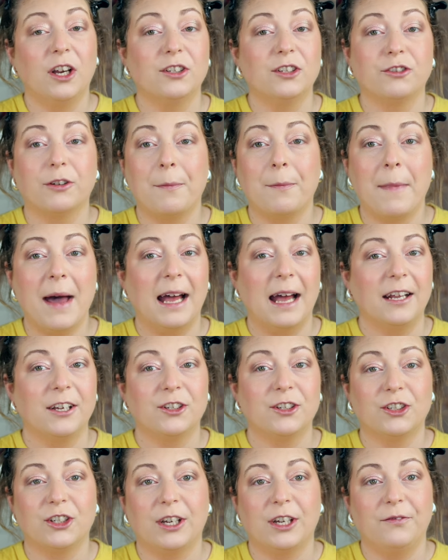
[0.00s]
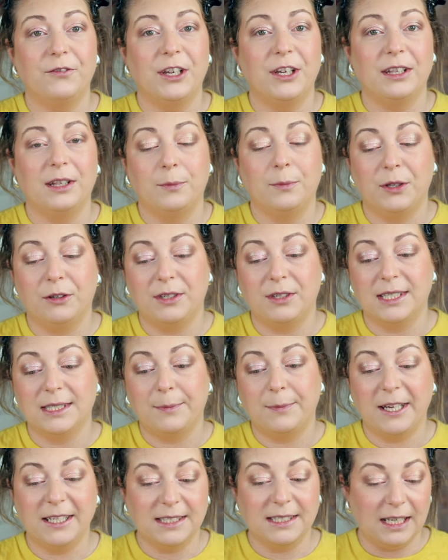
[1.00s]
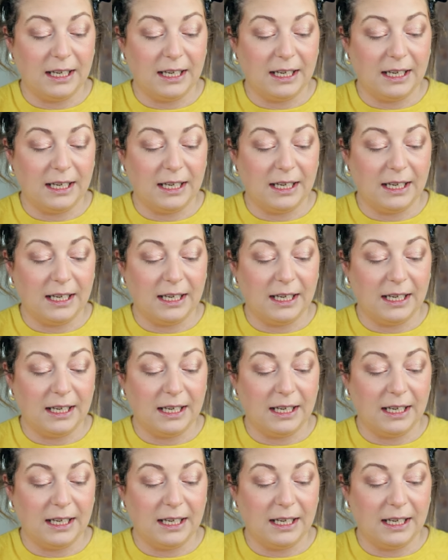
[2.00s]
a dramatic shift in the beauty space,